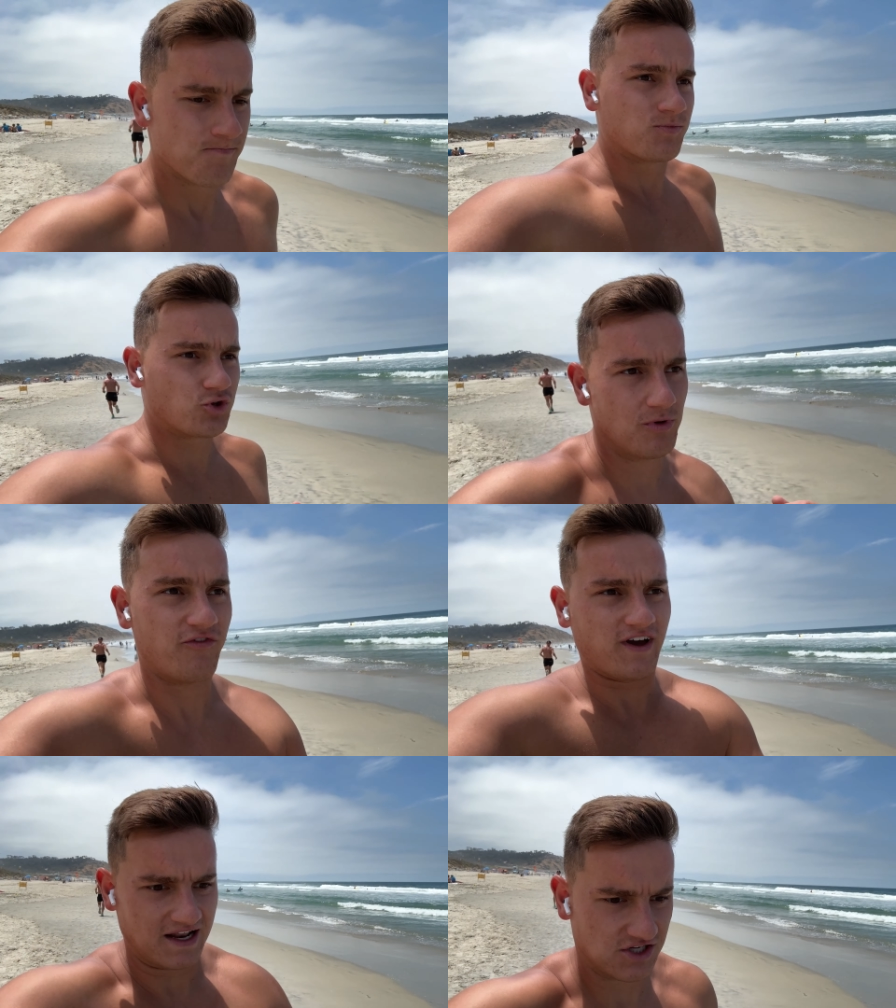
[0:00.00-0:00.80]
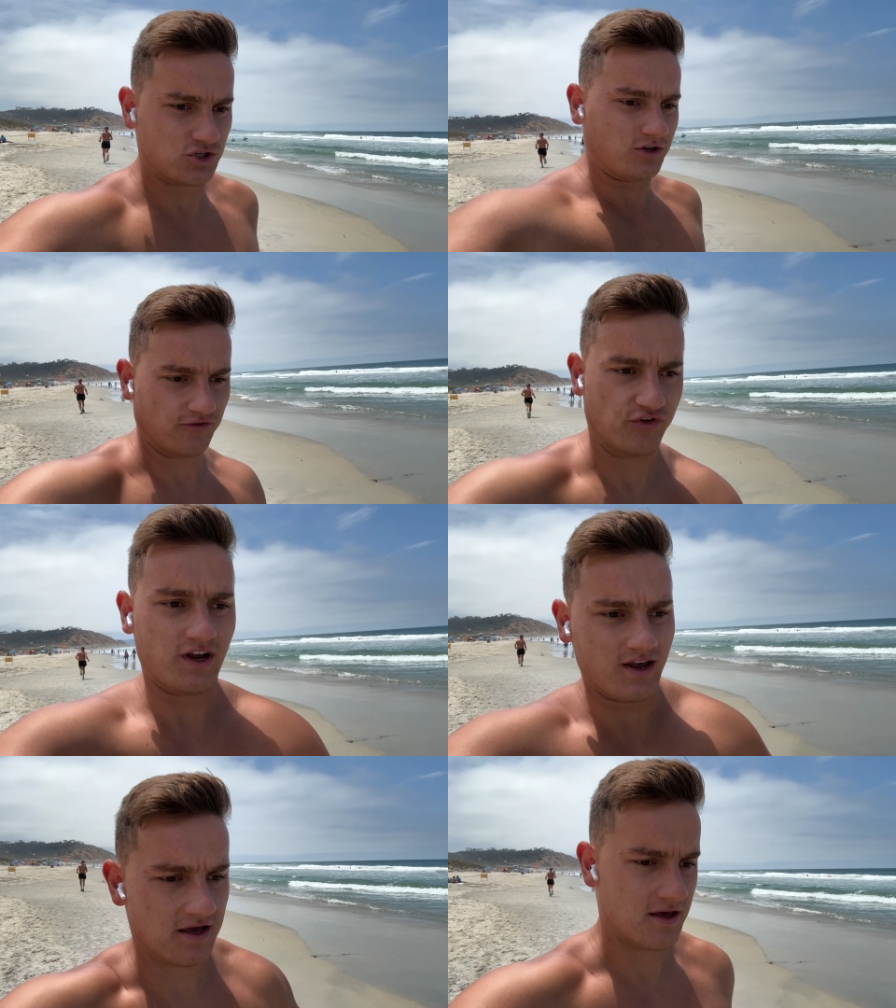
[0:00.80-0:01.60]
to be financially free?
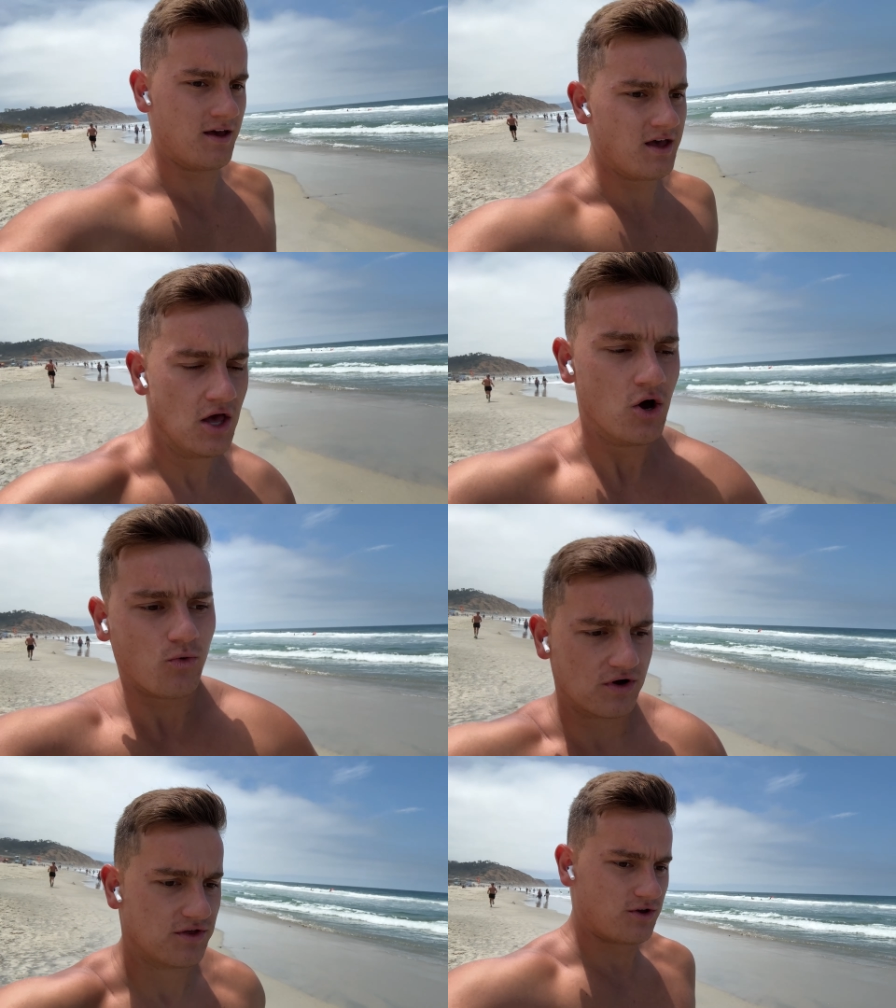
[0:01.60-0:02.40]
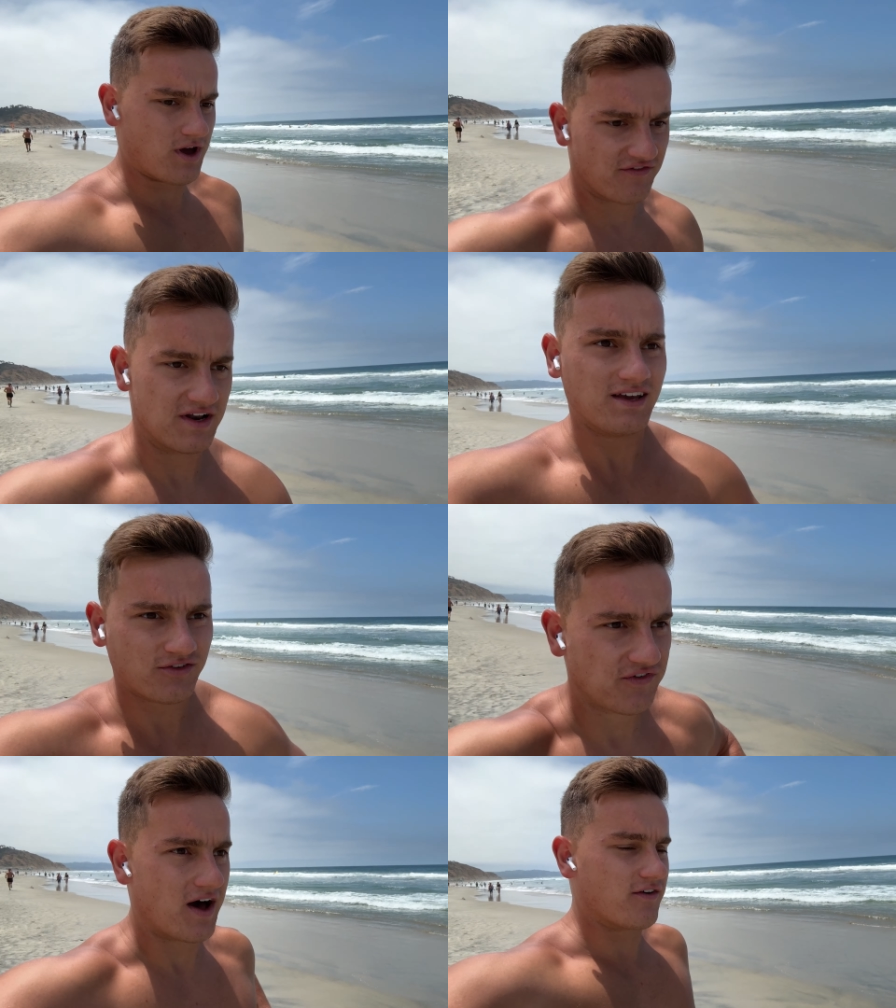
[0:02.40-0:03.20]
Whether you have a nine to
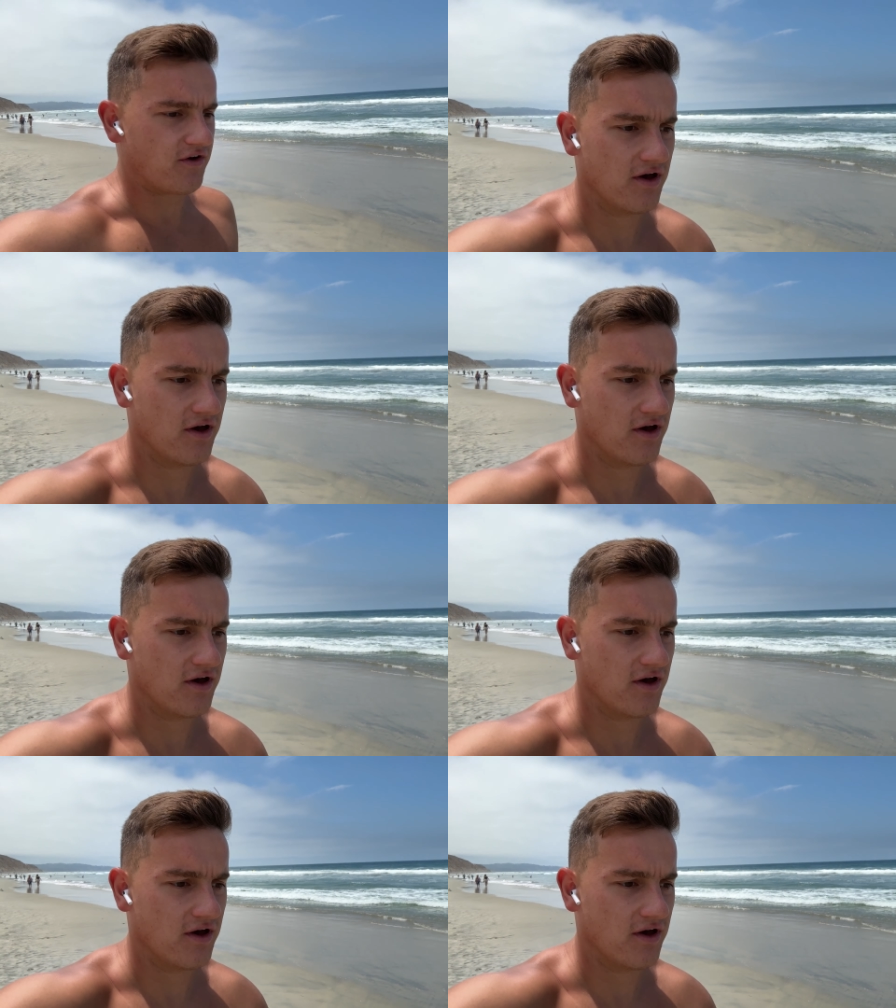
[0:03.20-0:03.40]
five,